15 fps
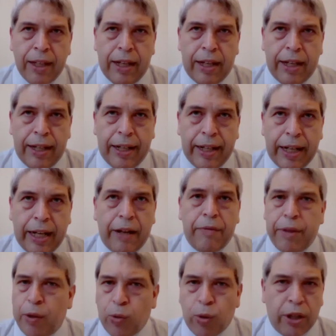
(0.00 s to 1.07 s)

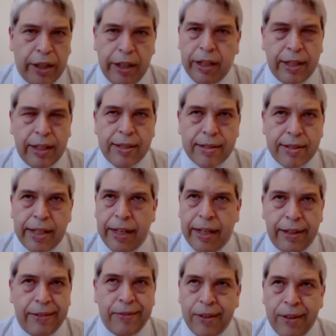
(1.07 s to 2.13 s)
Having working, as I
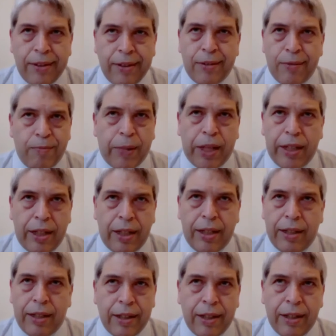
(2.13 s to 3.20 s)
say,
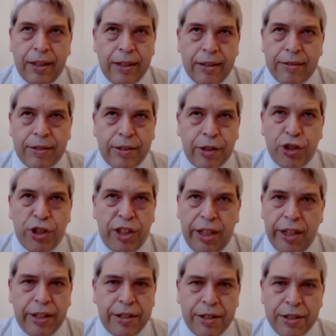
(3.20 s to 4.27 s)
my 30
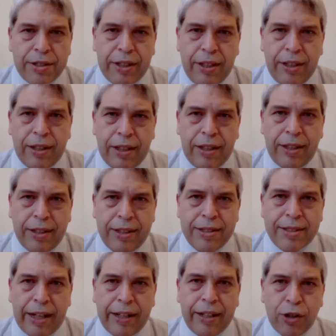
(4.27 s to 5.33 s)
years
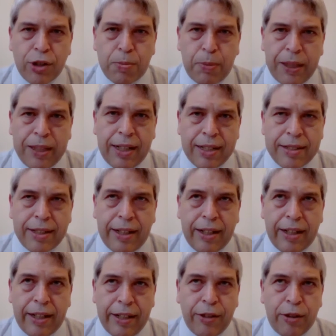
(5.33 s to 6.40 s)
inside the hospitals,
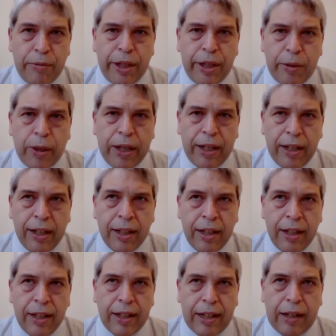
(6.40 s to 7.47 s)
and I know very well
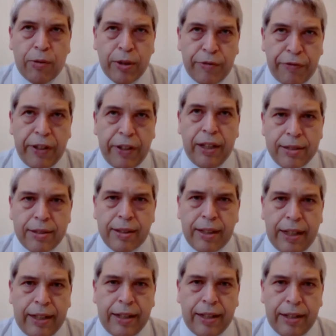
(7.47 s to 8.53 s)
how it feels.
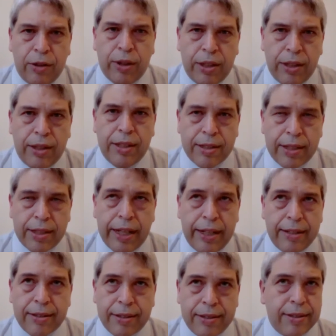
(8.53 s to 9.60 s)
And during these
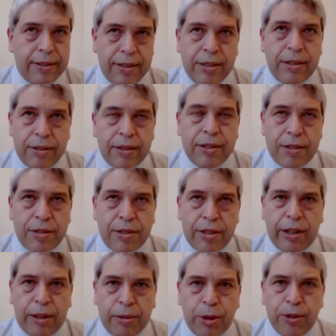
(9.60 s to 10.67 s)
days, it's
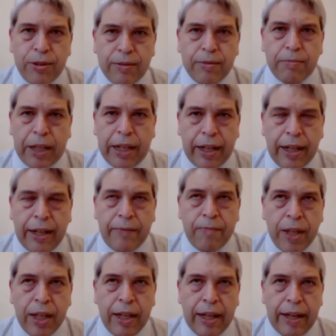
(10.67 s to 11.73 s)
terrible. But
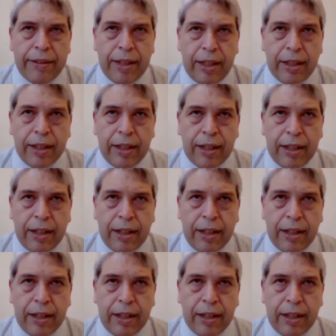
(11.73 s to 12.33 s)
I think